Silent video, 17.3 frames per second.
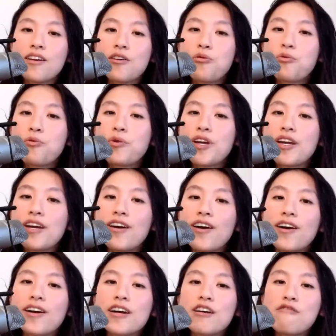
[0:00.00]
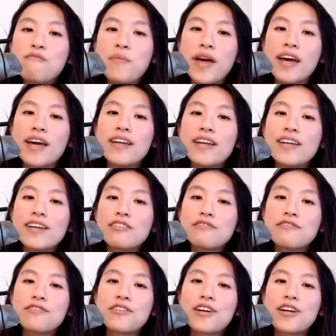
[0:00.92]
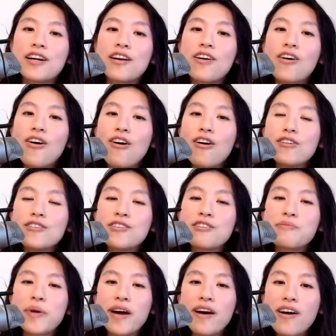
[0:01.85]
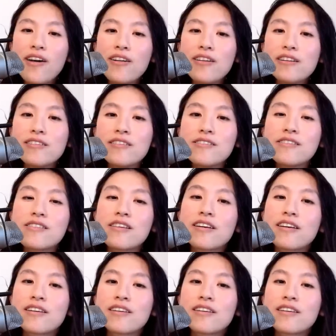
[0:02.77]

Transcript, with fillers: We are commanding for all spells